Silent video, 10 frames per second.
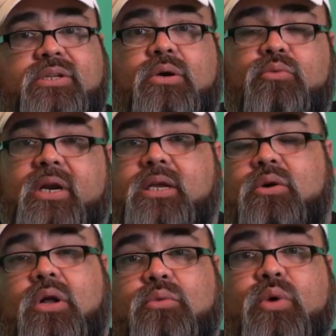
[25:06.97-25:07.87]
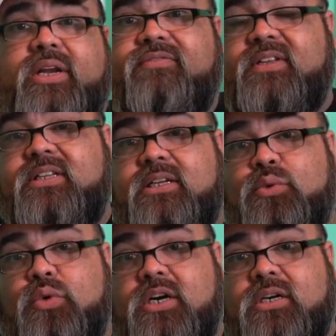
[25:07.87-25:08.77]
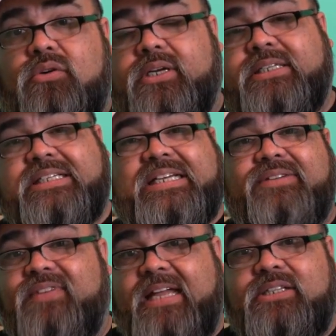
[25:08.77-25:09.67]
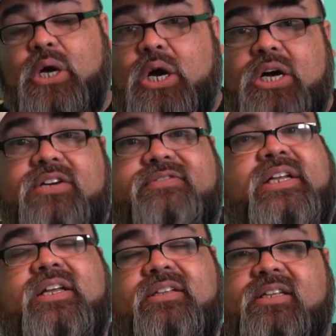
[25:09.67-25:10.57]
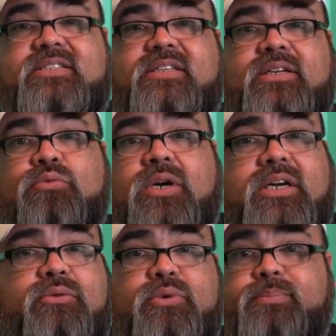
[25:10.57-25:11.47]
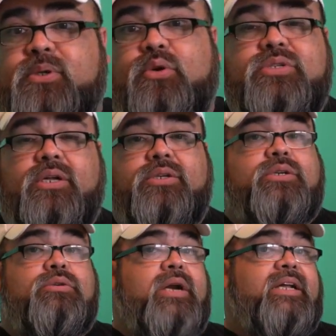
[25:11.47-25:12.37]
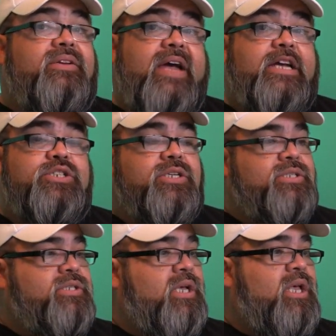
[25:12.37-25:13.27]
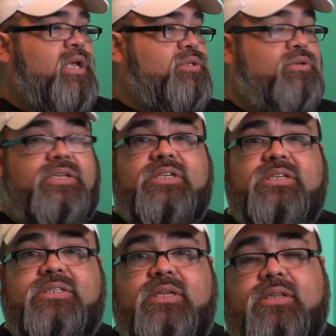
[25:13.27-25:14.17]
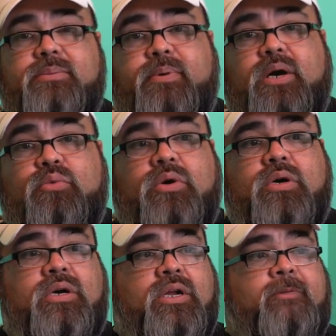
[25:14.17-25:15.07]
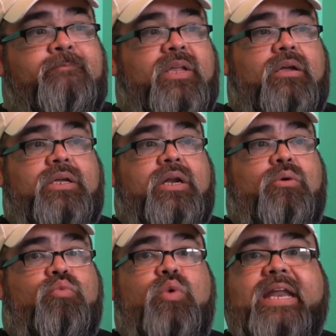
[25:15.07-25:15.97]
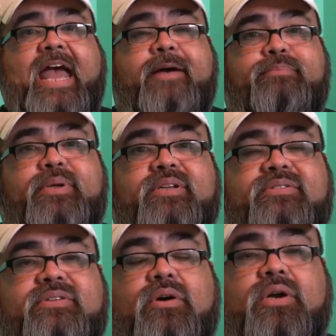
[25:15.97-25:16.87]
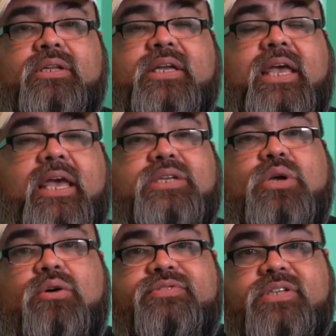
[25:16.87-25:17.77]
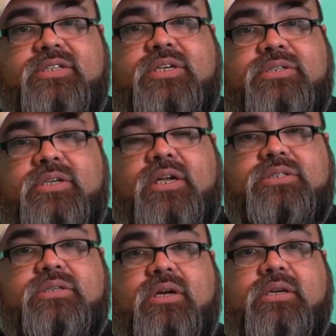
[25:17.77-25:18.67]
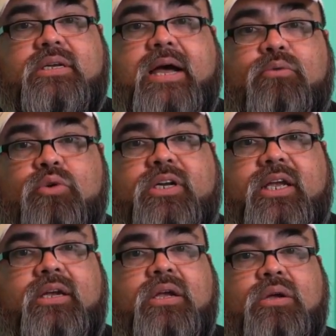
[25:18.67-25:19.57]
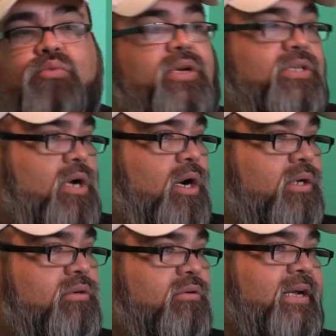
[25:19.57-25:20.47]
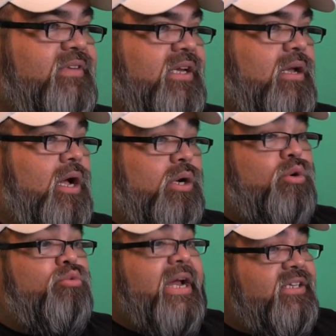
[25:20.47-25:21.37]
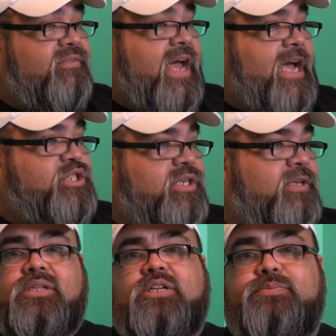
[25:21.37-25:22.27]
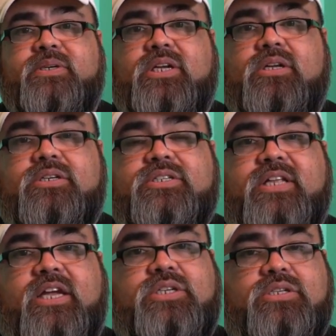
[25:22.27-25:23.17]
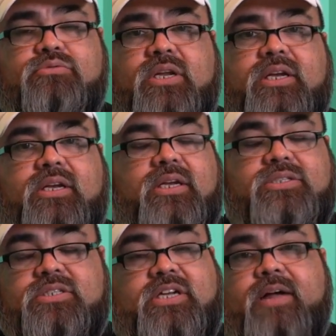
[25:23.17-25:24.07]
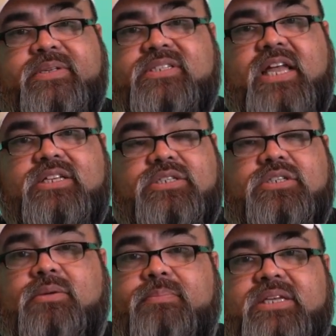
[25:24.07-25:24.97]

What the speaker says: though, what I call what if it didn't work, or in the event of this didn't work, we put those under corrective actions. So this is the part where, you know, what happens, or in the case of such and such not working, what is our corrective action. In this particular stage, it's just common sense. It's just a